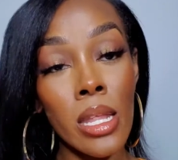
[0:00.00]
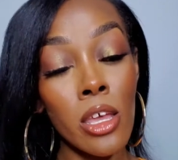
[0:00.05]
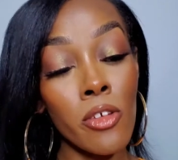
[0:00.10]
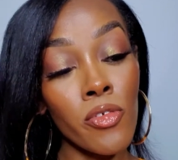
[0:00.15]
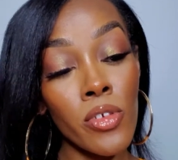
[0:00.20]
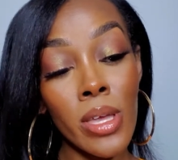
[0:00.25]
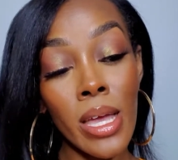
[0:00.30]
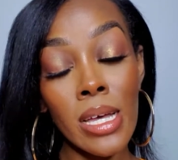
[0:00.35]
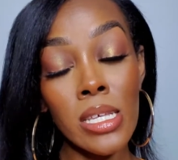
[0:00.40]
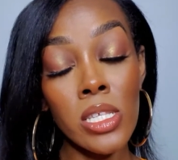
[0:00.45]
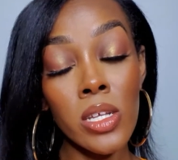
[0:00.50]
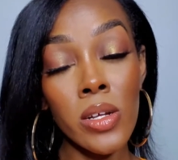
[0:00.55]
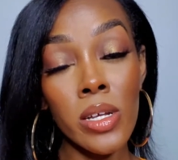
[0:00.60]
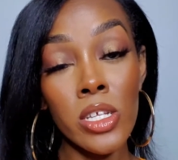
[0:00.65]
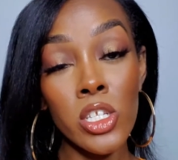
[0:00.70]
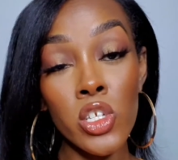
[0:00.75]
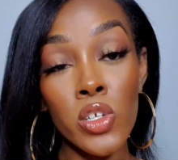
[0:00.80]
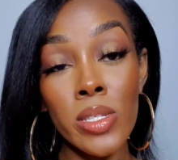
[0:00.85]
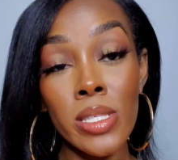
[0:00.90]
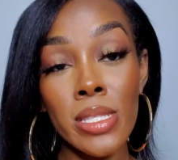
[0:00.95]
If you guys are
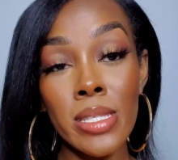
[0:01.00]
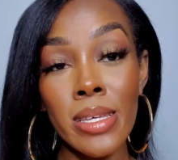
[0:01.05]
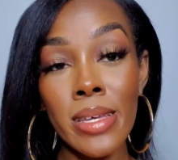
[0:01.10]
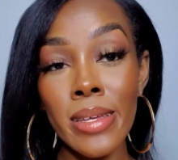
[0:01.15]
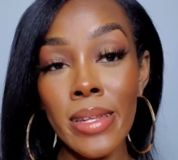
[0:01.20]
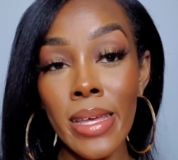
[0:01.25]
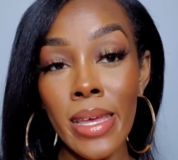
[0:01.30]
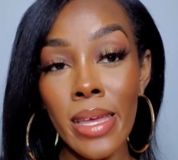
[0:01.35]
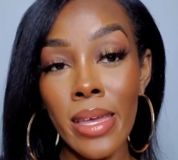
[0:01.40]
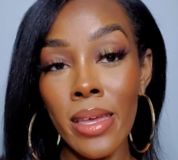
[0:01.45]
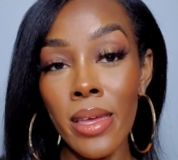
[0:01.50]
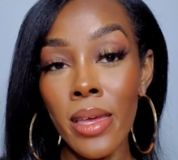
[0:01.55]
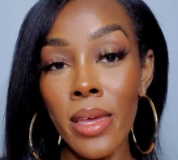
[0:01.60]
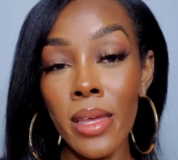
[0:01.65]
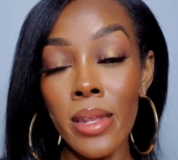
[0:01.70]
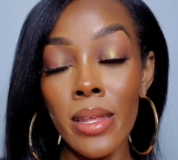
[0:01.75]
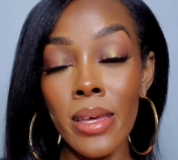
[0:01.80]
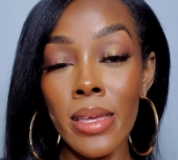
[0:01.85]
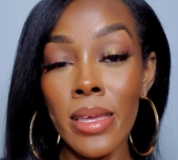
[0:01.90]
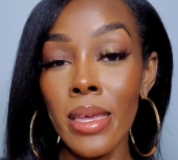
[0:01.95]
interested
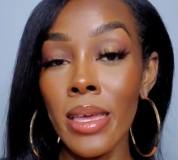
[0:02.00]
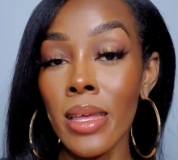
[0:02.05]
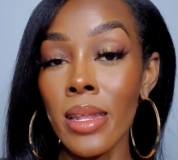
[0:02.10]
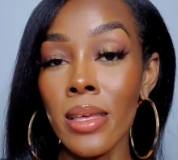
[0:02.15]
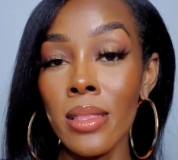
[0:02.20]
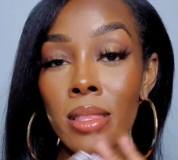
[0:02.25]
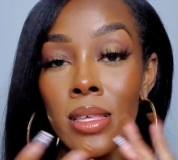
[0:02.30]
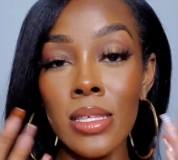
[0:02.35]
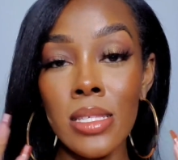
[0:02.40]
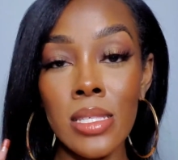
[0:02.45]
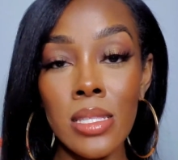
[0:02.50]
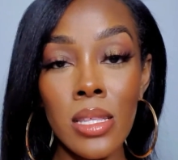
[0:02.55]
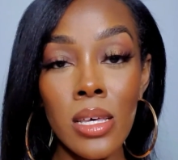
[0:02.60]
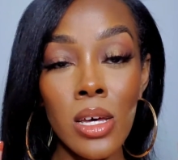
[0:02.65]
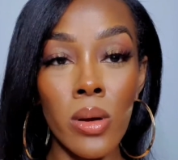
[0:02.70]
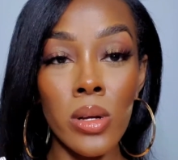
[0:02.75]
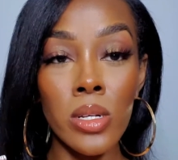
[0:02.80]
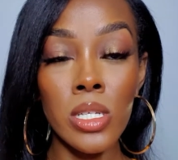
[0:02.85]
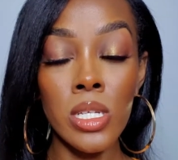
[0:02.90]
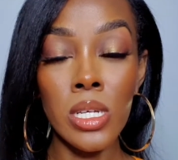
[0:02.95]
in getting this
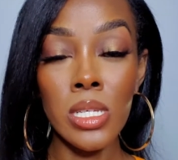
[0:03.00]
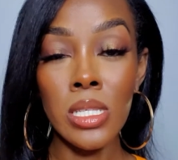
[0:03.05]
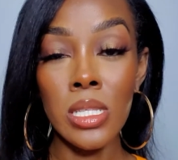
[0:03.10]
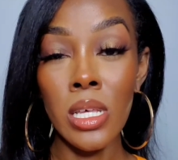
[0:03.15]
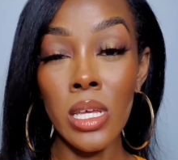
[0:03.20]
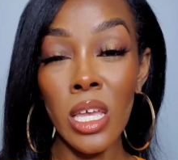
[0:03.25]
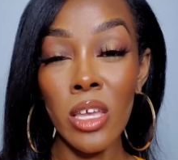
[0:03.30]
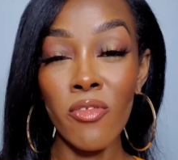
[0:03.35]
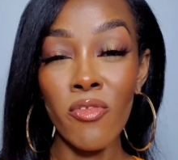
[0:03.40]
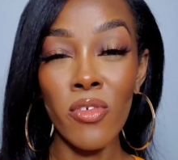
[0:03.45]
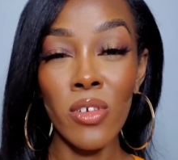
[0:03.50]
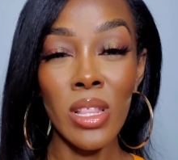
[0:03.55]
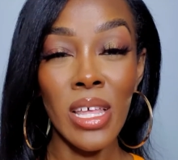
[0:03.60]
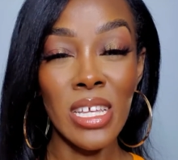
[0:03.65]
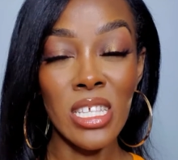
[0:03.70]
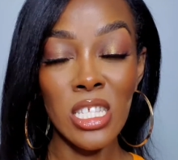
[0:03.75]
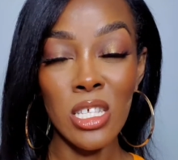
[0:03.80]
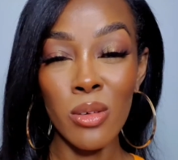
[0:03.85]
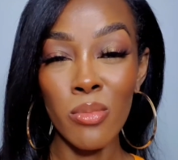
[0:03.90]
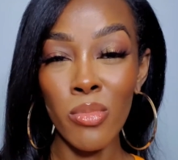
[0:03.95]
look or just looking for
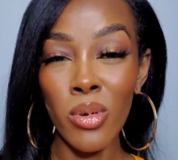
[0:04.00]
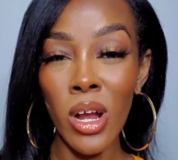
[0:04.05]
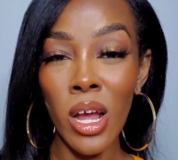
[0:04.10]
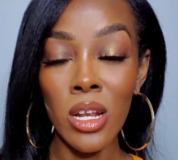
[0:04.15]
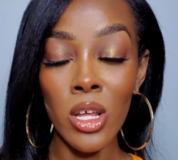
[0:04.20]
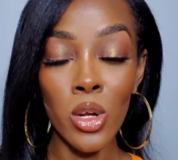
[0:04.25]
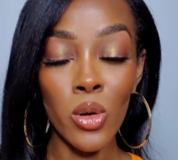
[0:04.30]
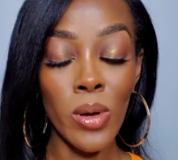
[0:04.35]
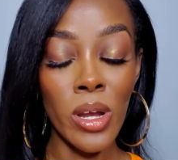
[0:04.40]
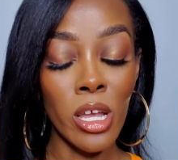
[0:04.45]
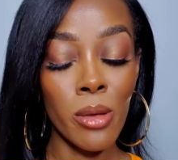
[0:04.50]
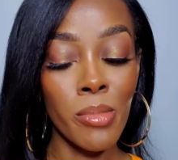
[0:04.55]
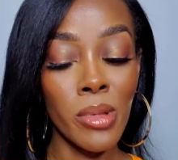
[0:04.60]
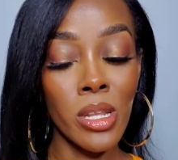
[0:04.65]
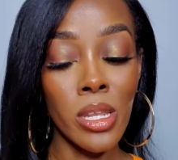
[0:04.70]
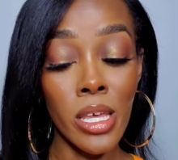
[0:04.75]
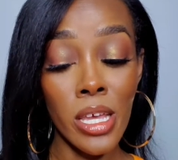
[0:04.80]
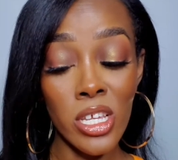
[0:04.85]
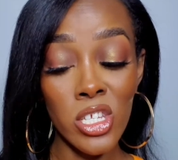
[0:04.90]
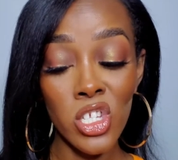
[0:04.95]
like some product
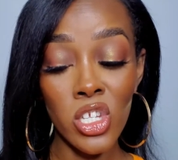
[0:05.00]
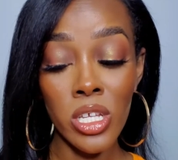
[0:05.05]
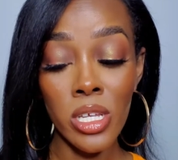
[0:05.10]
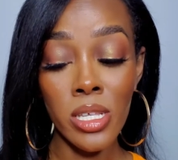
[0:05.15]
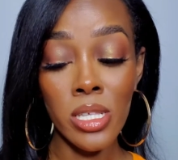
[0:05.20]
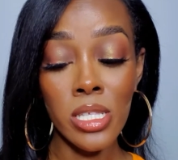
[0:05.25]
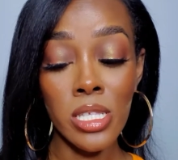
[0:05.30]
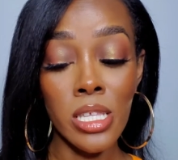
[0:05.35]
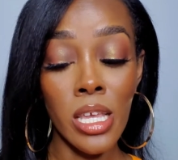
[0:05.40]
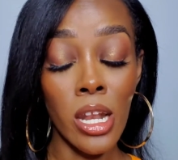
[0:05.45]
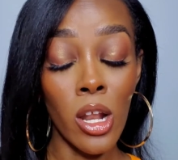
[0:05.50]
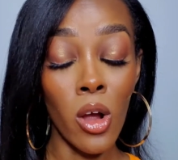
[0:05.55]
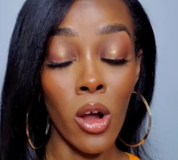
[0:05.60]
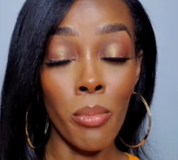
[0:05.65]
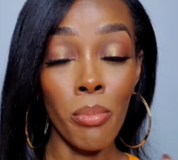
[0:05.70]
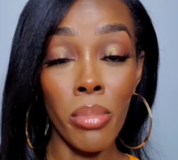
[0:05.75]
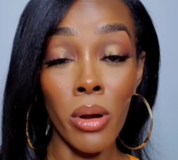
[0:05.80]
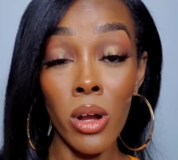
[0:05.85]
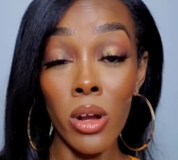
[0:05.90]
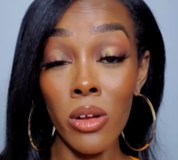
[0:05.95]
recommendations that
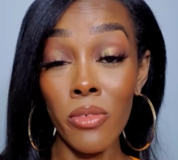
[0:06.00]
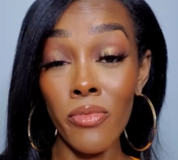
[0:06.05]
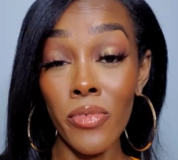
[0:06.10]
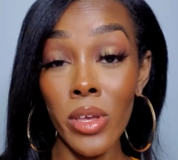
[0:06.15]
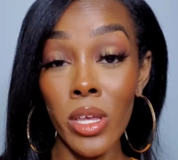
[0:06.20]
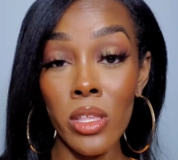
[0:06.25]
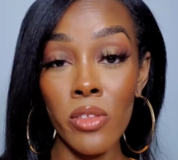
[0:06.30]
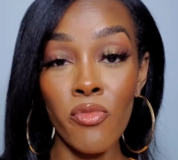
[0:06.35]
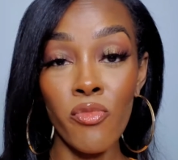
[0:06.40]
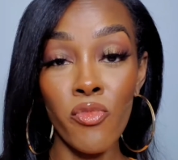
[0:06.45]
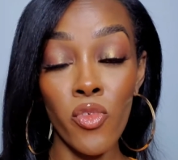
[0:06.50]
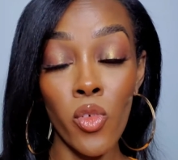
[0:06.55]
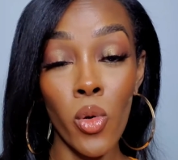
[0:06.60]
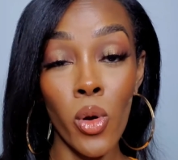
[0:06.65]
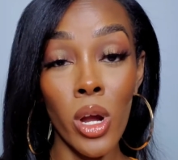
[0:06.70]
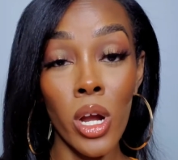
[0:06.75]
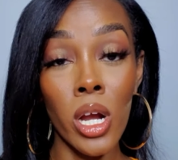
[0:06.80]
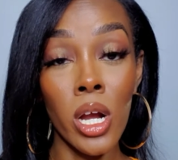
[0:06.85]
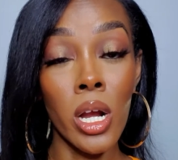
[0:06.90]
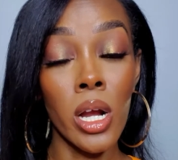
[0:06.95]
are perfect
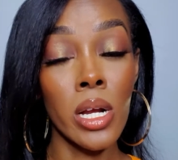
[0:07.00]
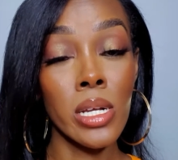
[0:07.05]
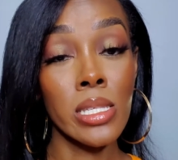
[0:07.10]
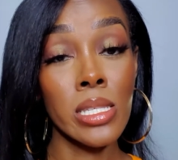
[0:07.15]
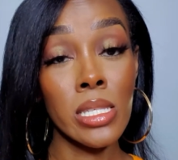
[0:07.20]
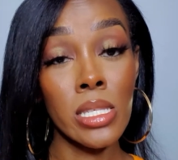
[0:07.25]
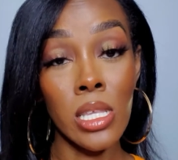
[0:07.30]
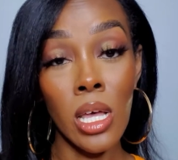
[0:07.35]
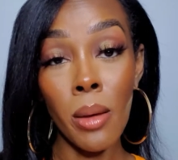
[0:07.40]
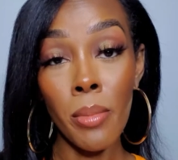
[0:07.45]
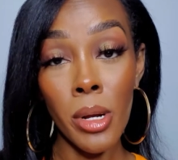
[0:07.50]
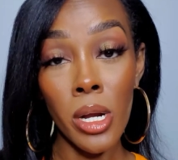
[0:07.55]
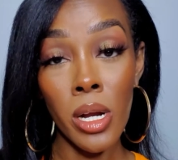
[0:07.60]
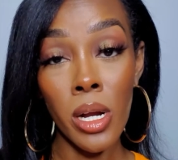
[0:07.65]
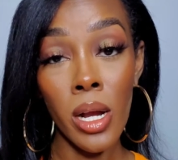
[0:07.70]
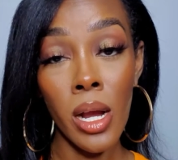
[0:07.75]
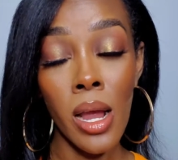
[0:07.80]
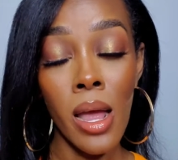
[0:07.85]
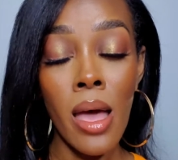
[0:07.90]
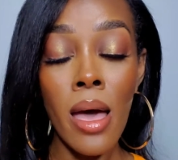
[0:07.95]
for
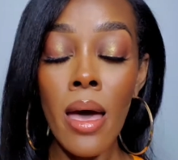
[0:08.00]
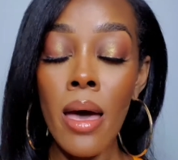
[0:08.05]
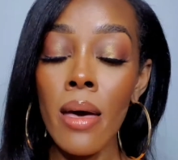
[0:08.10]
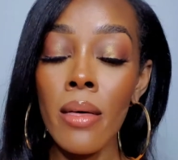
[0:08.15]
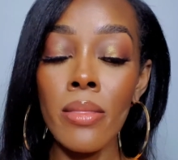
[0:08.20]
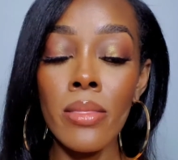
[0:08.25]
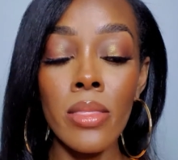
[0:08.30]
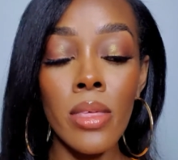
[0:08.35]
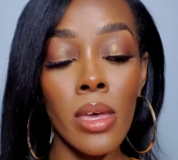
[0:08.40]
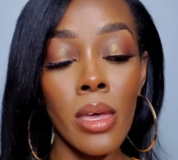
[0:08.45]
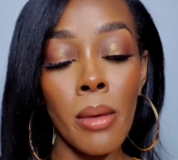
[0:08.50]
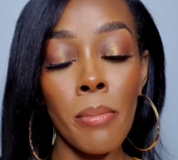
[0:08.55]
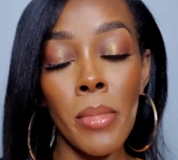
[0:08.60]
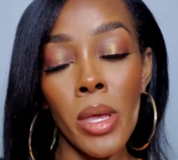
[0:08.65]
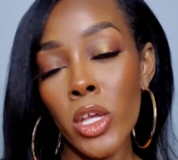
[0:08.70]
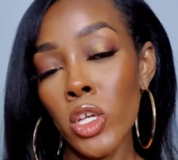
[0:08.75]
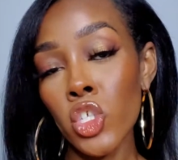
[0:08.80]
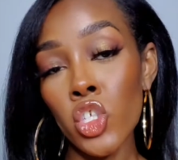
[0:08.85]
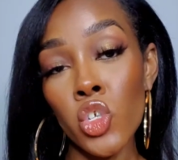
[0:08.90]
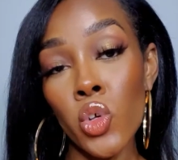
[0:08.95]
summer, then
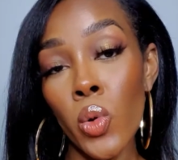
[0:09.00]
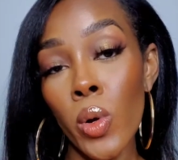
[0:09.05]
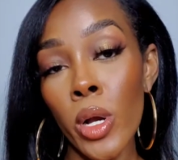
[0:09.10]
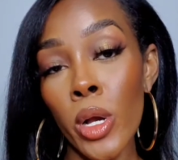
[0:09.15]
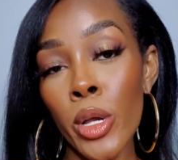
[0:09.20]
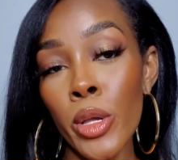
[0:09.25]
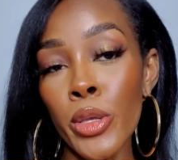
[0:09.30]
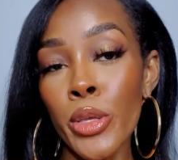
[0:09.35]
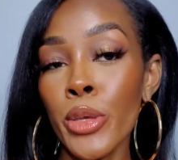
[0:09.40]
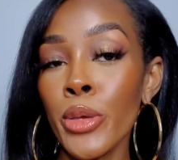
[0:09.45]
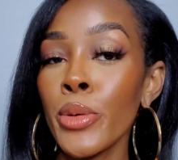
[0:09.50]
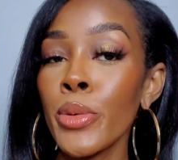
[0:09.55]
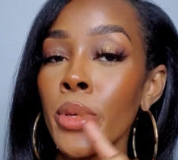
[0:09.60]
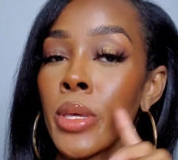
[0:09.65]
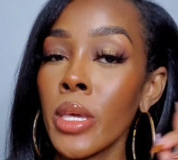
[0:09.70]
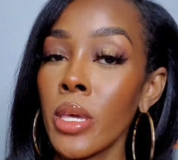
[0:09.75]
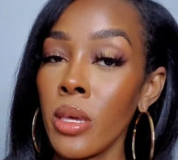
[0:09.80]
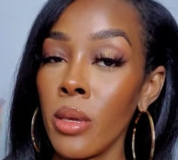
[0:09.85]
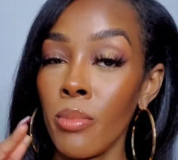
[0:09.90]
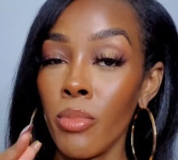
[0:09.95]
make sure you
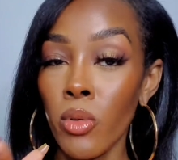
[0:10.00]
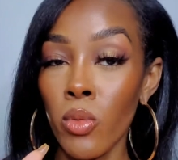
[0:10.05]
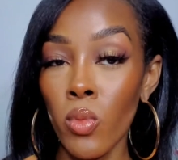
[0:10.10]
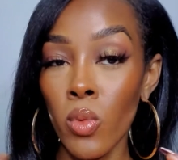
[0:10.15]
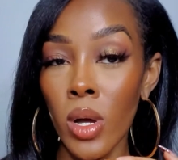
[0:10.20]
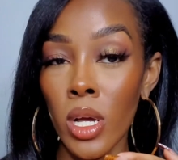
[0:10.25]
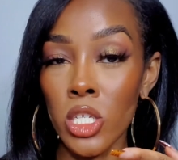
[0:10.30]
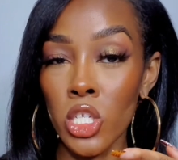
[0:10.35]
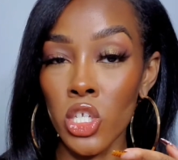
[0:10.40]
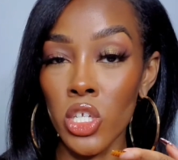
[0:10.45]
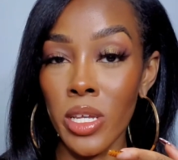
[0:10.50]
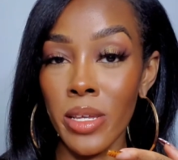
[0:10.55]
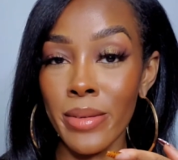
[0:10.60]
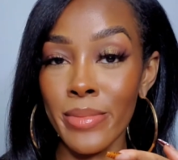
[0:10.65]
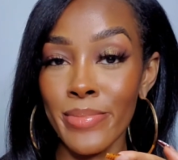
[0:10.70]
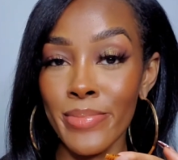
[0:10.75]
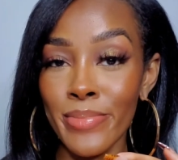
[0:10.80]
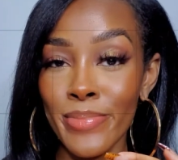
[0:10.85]
keep watching.